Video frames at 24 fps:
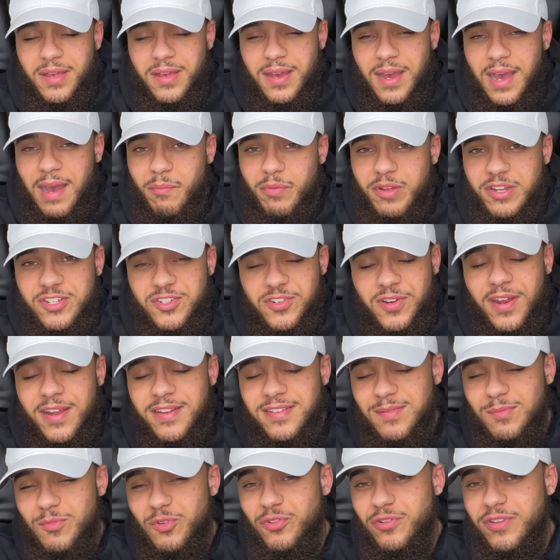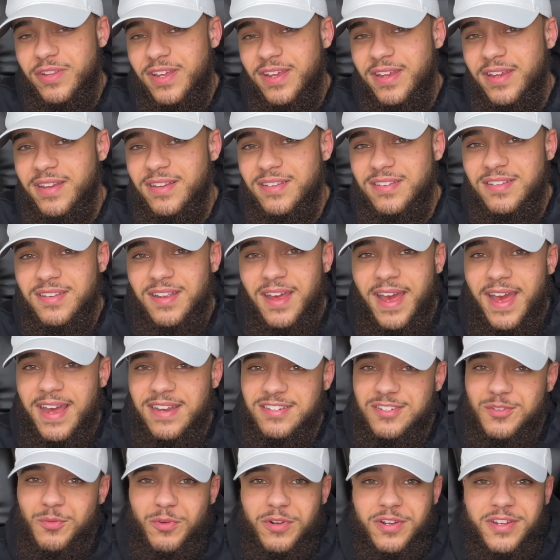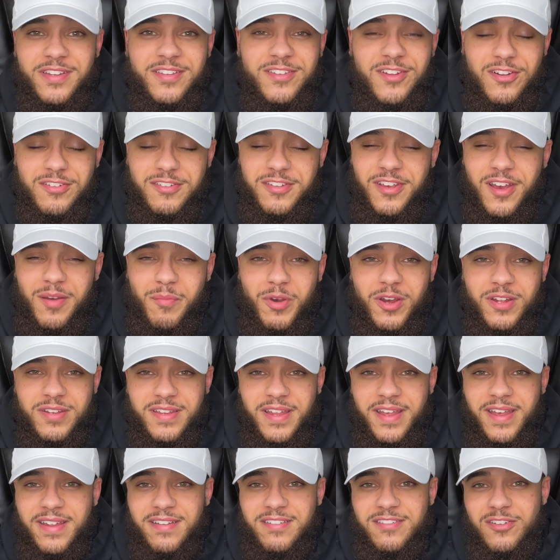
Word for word: I've been trying some new things. I actually wanted to talk to y'all about that.